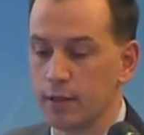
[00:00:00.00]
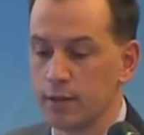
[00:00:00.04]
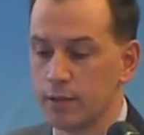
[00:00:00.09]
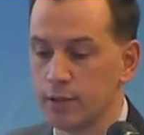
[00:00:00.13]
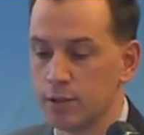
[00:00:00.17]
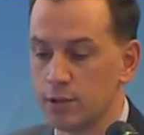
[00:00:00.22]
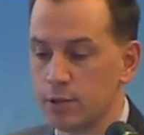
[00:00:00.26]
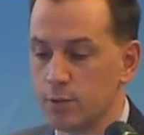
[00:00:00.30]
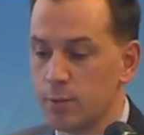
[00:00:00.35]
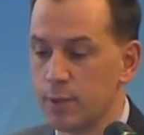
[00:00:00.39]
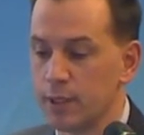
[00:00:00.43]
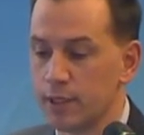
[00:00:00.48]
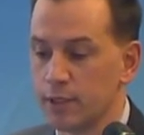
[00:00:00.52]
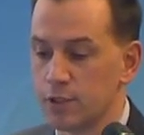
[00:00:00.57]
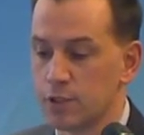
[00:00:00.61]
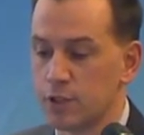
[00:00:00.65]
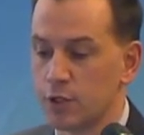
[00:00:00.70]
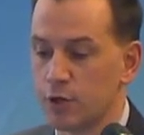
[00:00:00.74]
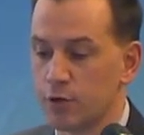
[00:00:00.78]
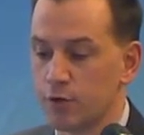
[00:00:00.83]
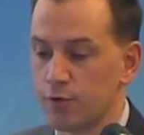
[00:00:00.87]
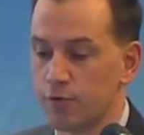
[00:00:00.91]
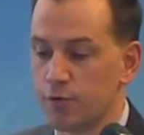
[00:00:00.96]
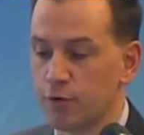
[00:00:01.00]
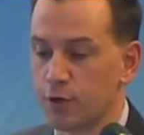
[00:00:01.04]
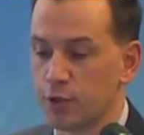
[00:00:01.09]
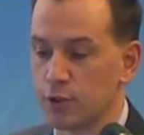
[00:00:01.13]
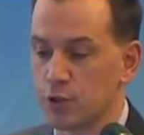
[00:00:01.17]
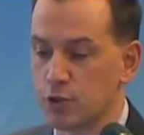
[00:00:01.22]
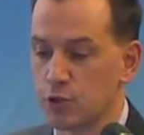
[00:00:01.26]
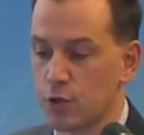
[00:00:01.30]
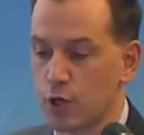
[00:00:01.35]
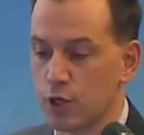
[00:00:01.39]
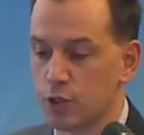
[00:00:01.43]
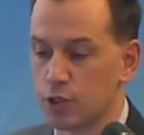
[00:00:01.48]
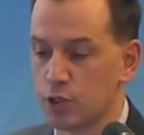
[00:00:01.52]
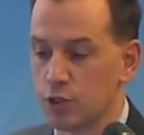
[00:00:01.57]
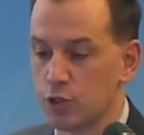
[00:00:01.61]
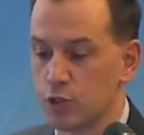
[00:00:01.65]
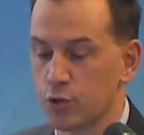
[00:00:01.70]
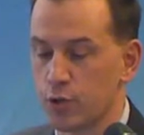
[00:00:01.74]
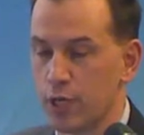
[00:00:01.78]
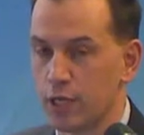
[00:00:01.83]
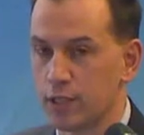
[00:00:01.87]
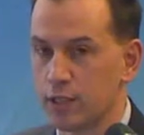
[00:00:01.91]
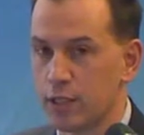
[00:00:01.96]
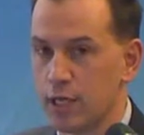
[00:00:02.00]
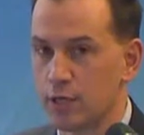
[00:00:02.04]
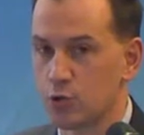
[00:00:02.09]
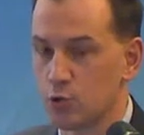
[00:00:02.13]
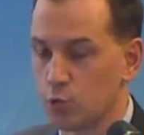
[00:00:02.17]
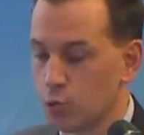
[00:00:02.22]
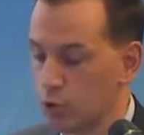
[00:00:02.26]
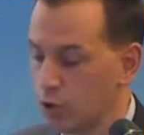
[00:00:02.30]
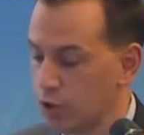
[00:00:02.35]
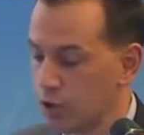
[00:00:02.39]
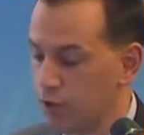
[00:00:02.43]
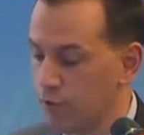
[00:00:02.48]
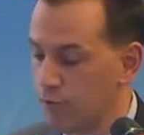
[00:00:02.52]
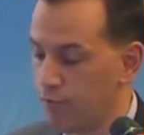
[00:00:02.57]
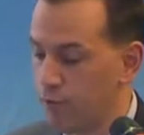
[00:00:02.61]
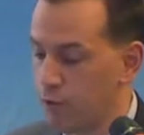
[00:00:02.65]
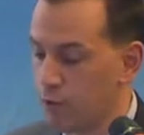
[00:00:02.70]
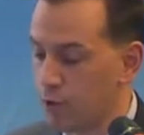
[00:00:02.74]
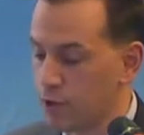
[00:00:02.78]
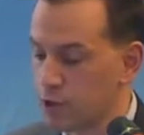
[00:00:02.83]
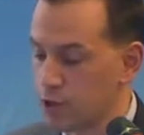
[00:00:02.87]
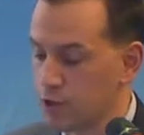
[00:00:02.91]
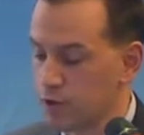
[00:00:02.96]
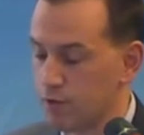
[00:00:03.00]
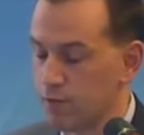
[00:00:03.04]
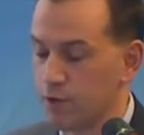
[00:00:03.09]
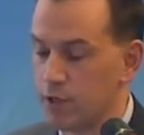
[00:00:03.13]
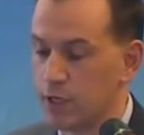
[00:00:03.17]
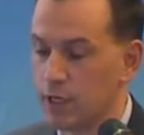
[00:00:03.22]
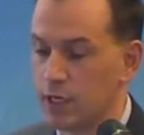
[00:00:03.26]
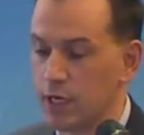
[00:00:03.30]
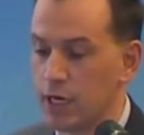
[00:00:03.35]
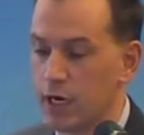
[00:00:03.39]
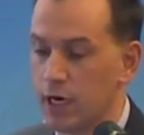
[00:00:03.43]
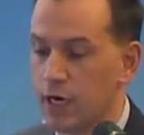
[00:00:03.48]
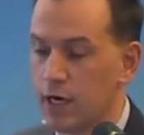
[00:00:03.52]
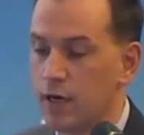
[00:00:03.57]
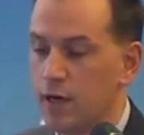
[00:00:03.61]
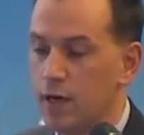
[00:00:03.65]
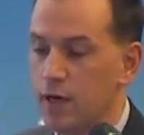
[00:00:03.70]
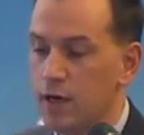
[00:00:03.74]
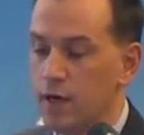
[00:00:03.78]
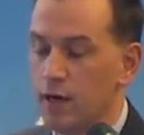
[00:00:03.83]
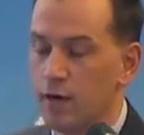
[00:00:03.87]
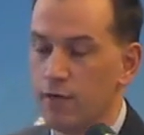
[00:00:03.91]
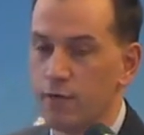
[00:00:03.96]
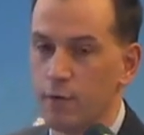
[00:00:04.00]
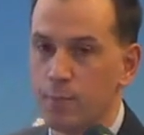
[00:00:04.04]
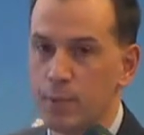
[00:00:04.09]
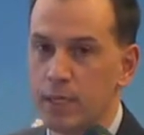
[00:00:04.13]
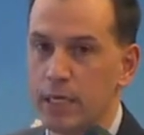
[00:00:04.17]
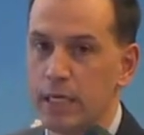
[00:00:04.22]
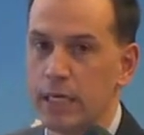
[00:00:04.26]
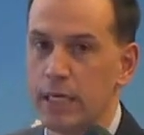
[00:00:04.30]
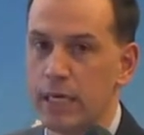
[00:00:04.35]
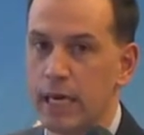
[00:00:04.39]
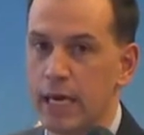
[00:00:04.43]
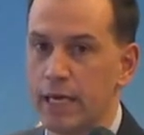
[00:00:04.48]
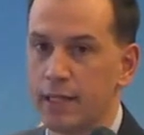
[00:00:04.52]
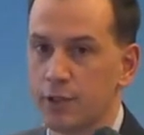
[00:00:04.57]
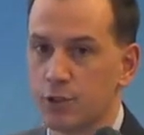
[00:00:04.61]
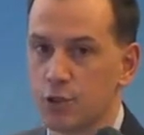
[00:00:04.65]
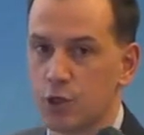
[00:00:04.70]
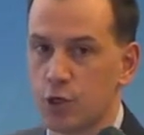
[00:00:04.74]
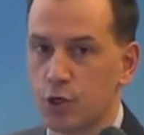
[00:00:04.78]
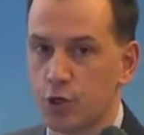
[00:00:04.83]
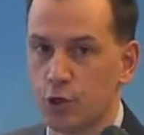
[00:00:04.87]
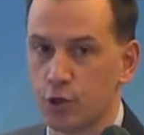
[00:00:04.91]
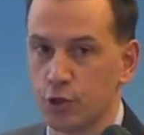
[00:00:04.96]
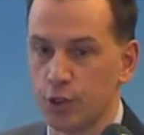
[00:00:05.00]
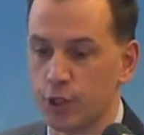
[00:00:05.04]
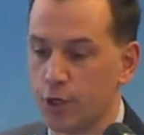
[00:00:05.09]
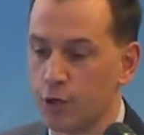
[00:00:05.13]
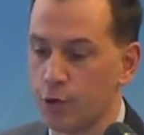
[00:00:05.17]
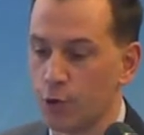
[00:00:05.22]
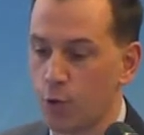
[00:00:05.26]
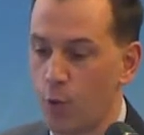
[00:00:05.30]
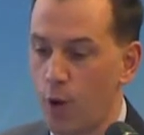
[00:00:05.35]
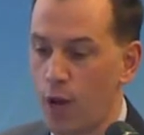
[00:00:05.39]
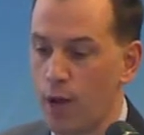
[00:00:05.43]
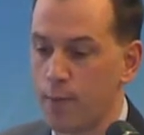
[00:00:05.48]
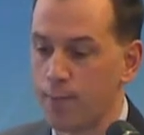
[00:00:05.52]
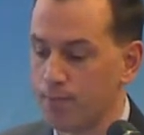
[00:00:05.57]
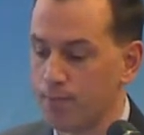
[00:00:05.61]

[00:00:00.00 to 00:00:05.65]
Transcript: to be considered for construction. So that's really the focus of the PEA that's currently underway.